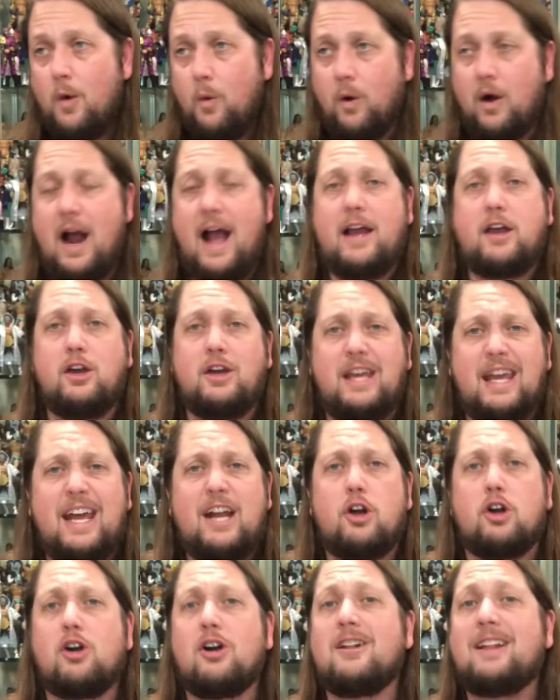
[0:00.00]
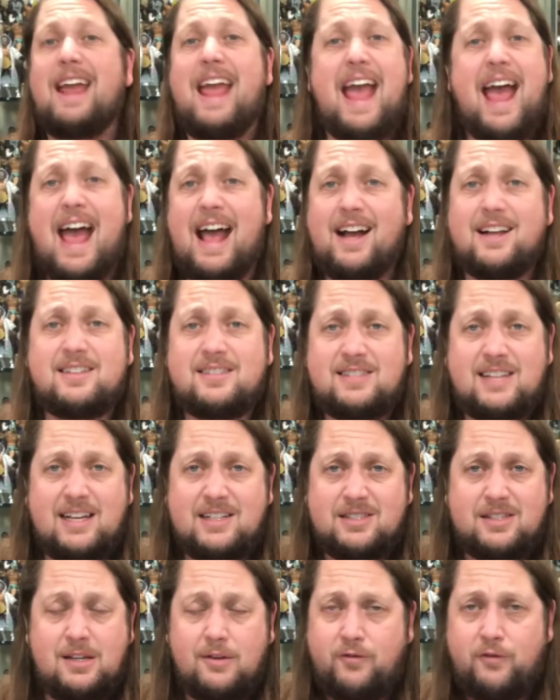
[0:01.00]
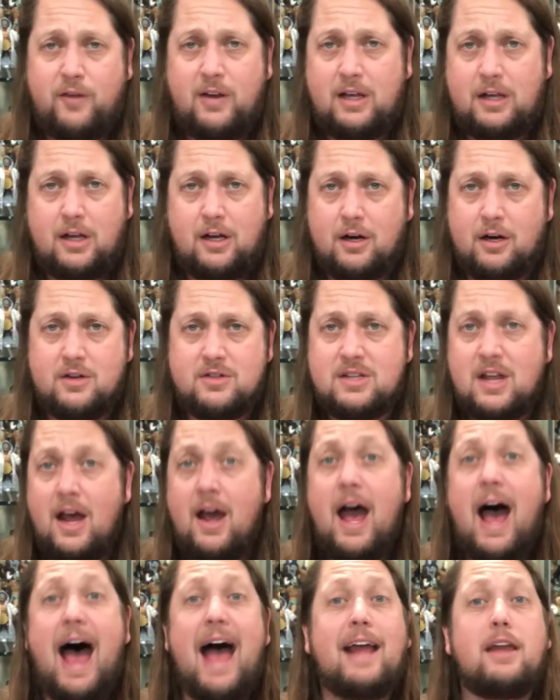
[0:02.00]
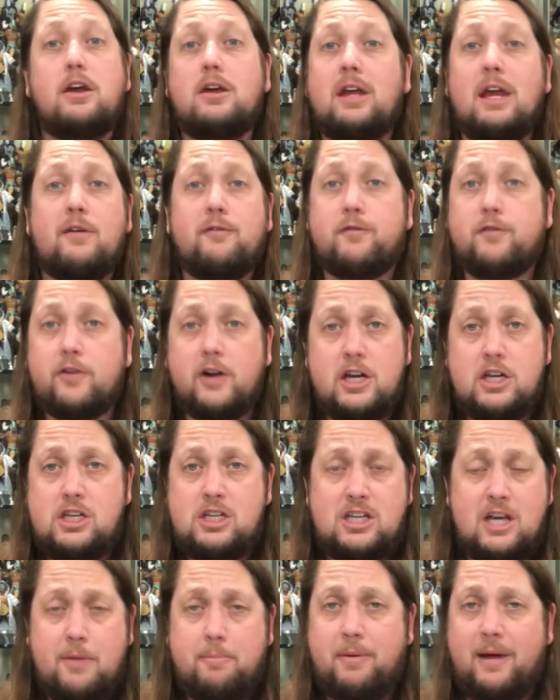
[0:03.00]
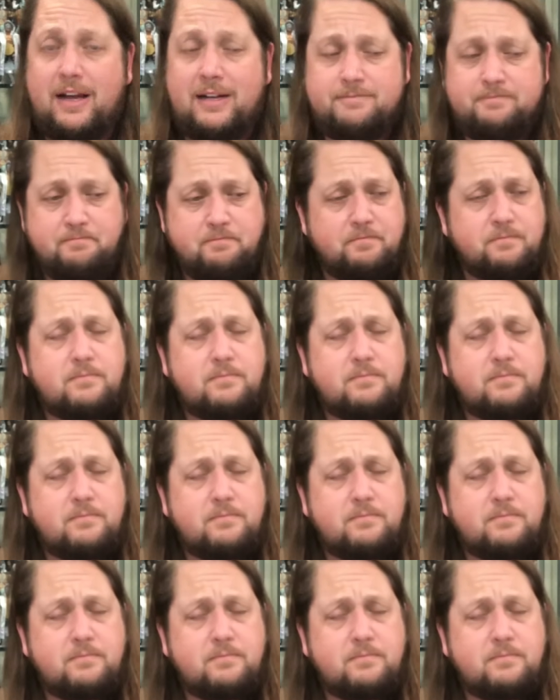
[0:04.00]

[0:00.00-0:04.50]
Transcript: where I could get early access to figures. I could get free shipping.